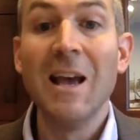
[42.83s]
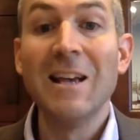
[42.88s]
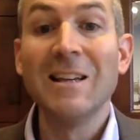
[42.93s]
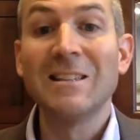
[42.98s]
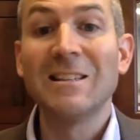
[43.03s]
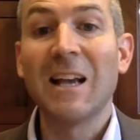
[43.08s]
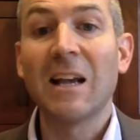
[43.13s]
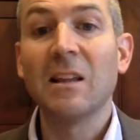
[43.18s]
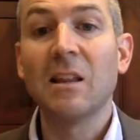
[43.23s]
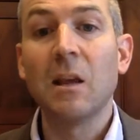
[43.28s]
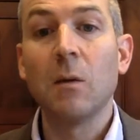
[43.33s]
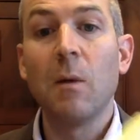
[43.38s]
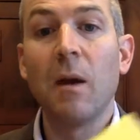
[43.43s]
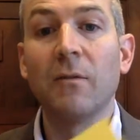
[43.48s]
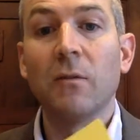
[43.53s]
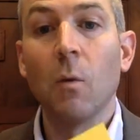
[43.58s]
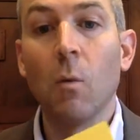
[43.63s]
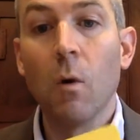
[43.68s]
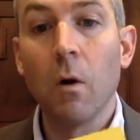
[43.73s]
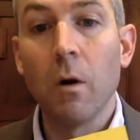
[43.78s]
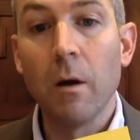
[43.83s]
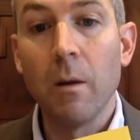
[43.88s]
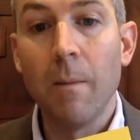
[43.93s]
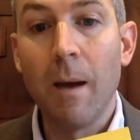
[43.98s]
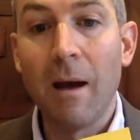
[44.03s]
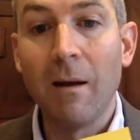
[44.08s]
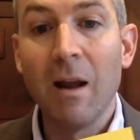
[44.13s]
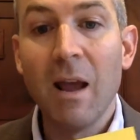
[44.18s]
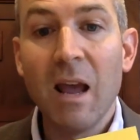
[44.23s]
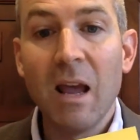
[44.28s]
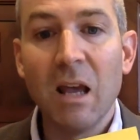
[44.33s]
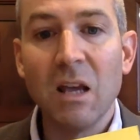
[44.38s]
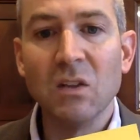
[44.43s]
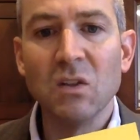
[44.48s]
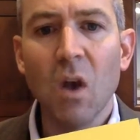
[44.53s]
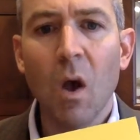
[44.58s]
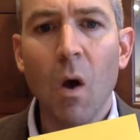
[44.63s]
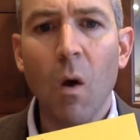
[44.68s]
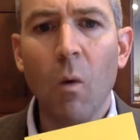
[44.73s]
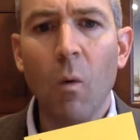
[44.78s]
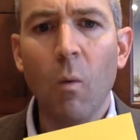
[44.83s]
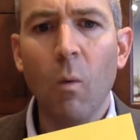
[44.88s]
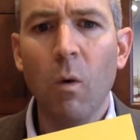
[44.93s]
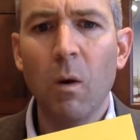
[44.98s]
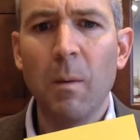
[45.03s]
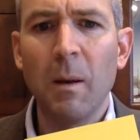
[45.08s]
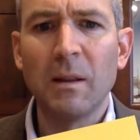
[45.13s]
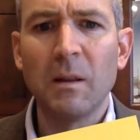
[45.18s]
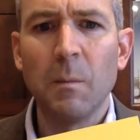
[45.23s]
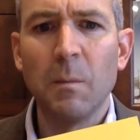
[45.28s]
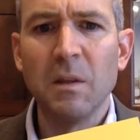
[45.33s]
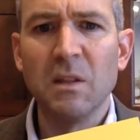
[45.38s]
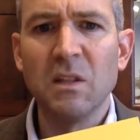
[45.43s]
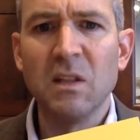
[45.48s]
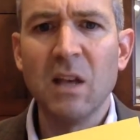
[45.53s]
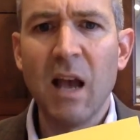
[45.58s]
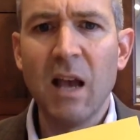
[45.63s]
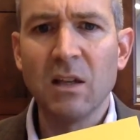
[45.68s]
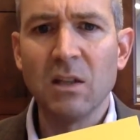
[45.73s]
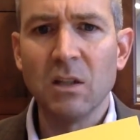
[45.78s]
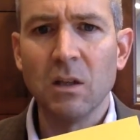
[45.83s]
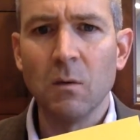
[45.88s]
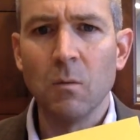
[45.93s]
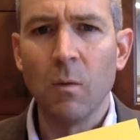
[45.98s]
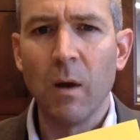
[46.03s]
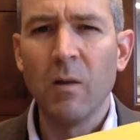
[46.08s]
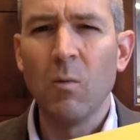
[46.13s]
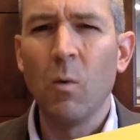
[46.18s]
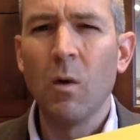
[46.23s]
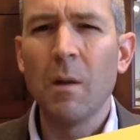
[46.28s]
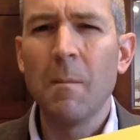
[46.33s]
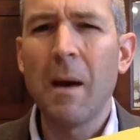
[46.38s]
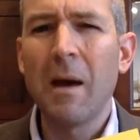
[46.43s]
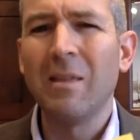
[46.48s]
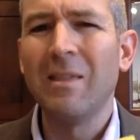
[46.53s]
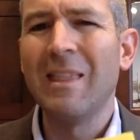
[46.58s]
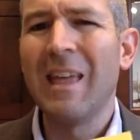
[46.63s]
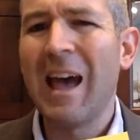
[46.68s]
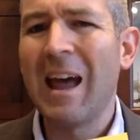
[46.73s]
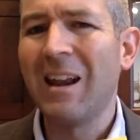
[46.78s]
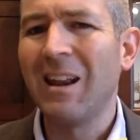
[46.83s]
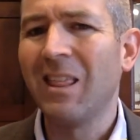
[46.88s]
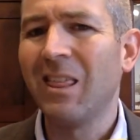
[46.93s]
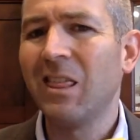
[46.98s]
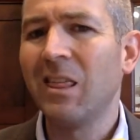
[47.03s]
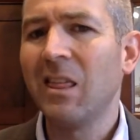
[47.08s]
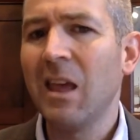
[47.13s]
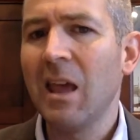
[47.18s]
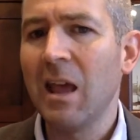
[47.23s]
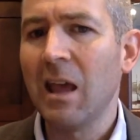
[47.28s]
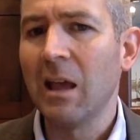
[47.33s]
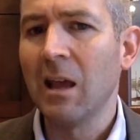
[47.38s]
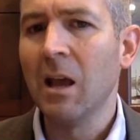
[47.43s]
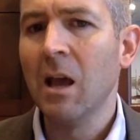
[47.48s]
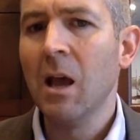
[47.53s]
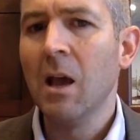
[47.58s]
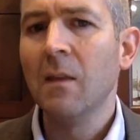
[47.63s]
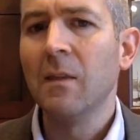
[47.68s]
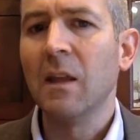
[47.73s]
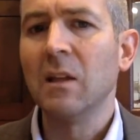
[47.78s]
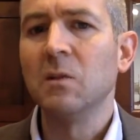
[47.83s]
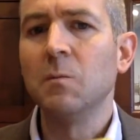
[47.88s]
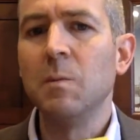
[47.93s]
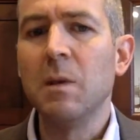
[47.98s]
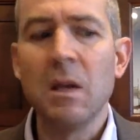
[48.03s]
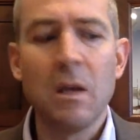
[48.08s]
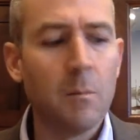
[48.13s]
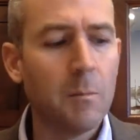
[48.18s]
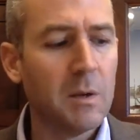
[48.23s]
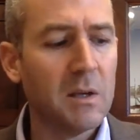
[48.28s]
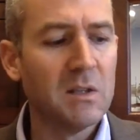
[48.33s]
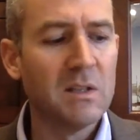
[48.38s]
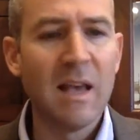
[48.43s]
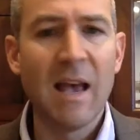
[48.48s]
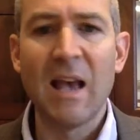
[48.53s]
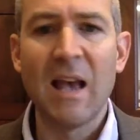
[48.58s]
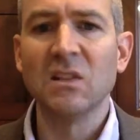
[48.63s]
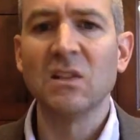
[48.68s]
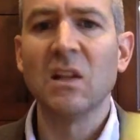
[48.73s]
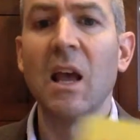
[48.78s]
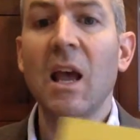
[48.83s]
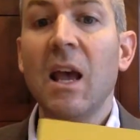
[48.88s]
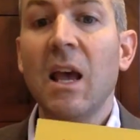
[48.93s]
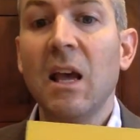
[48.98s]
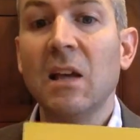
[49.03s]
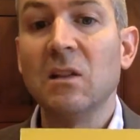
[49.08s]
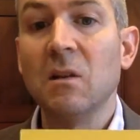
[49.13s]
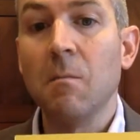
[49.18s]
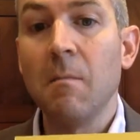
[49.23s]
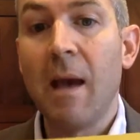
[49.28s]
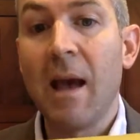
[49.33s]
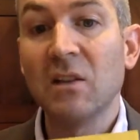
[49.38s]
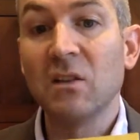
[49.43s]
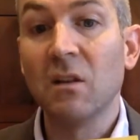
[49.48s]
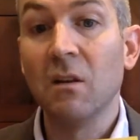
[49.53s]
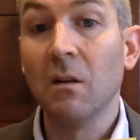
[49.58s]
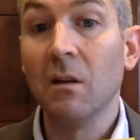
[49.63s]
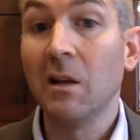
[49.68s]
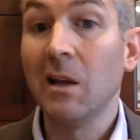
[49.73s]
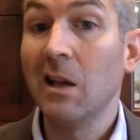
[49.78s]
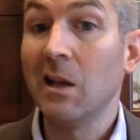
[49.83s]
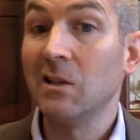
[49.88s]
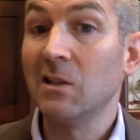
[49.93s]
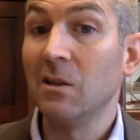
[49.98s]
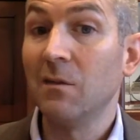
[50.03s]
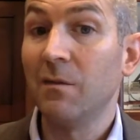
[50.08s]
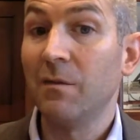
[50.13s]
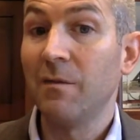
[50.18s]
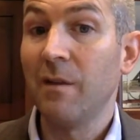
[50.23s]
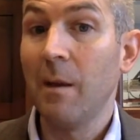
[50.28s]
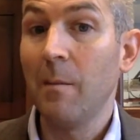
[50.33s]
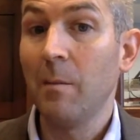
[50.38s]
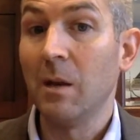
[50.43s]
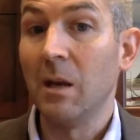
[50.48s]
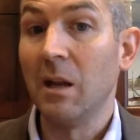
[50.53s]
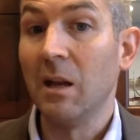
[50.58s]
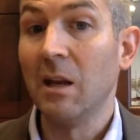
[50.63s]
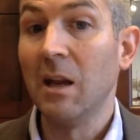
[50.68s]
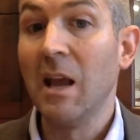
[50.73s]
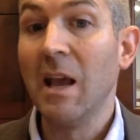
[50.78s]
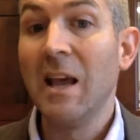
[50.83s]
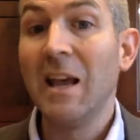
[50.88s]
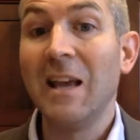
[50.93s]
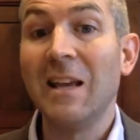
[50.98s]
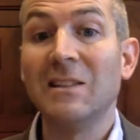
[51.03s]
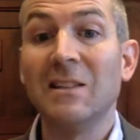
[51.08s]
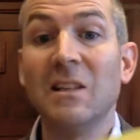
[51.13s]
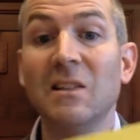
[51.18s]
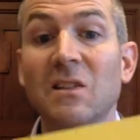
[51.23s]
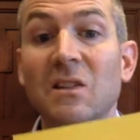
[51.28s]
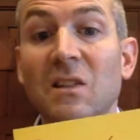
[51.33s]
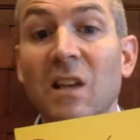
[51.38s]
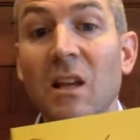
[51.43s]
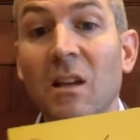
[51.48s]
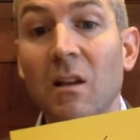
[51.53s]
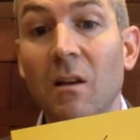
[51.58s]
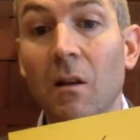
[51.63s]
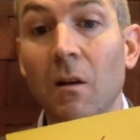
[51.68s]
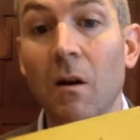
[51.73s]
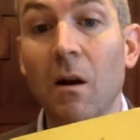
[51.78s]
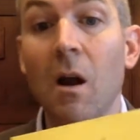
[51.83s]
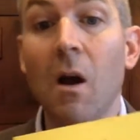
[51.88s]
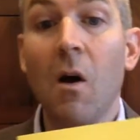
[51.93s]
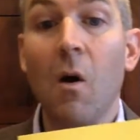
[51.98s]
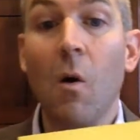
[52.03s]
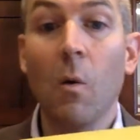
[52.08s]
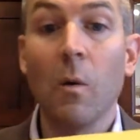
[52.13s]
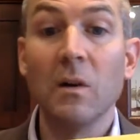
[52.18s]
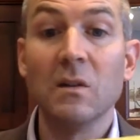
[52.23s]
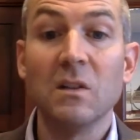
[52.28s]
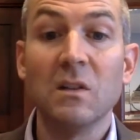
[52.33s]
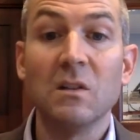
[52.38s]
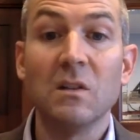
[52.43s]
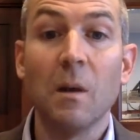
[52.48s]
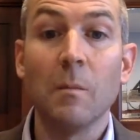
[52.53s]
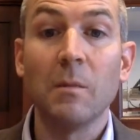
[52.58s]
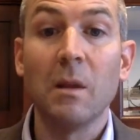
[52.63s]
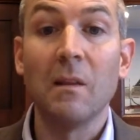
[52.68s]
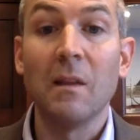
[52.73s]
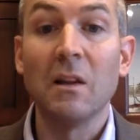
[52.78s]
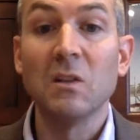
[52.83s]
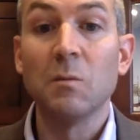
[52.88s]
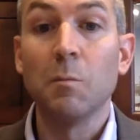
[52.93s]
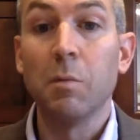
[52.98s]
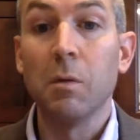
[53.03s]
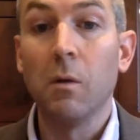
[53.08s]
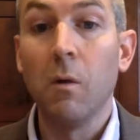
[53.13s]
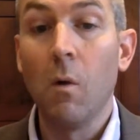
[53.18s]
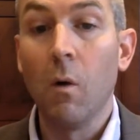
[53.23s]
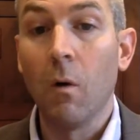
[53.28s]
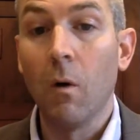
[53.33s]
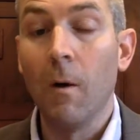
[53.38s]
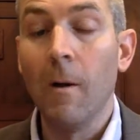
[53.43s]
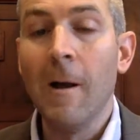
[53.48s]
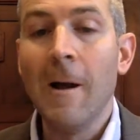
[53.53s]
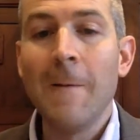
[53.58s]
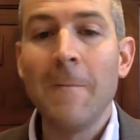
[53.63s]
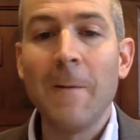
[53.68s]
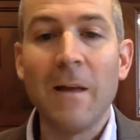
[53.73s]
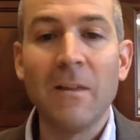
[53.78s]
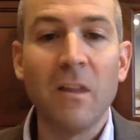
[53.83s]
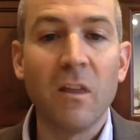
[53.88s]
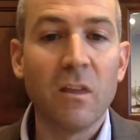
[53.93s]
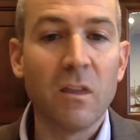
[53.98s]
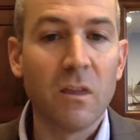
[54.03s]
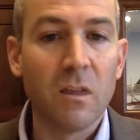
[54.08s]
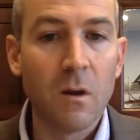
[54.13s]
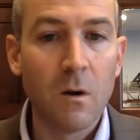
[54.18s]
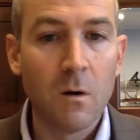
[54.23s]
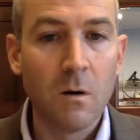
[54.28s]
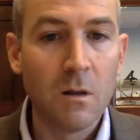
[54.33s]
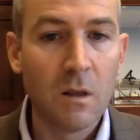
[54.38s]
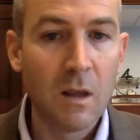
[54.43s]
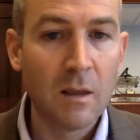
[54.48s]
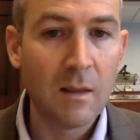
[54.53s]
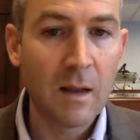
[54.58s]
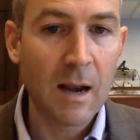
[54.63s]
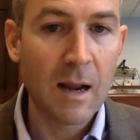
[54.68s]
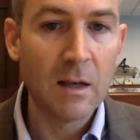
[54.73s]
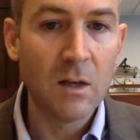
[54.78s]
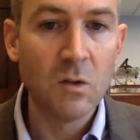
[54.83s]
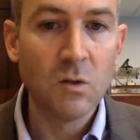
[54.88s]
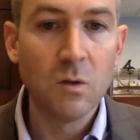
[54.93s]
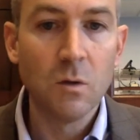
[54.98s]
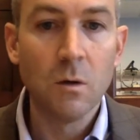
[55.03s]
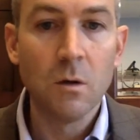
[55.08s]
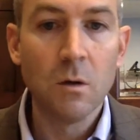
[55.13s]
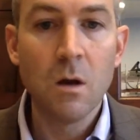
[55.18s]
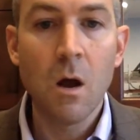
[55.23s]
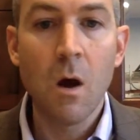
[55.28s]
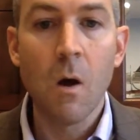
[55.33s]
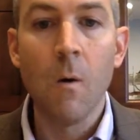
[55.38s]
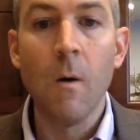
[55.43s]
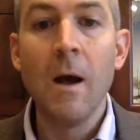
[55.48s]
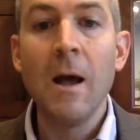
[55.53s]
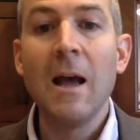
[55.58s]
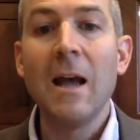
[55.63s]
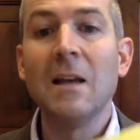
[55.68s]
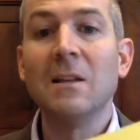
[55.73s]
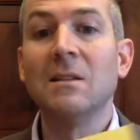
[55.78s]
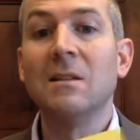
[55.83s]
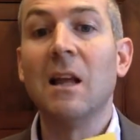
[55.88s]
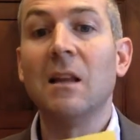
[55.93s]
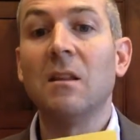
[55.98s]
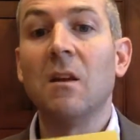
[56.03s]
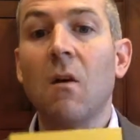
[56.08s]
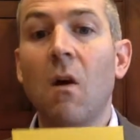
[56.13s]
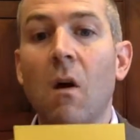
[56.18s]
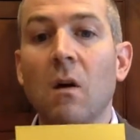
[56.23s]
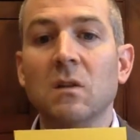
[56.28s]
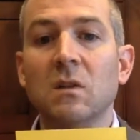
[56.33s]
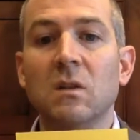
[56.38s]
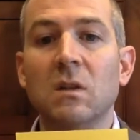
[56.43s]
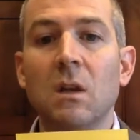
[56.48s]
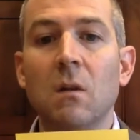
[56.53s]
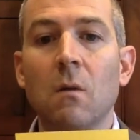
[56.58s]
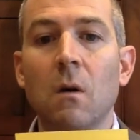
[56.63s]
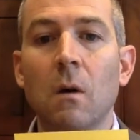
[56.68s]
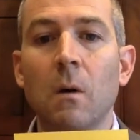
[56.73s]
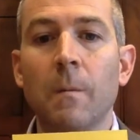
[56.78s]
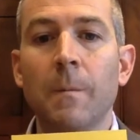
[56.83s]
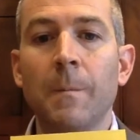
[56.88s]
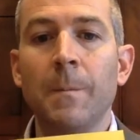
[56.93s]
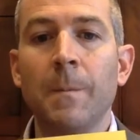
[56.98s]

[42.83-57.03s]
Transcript: Second thing we have to worry about is what about the possession, right? What about that thing that is being possessed? Is it masculine? Is it feminine? Is it singular or is it something that is plural? And the third thing that I need you to know is that there are zero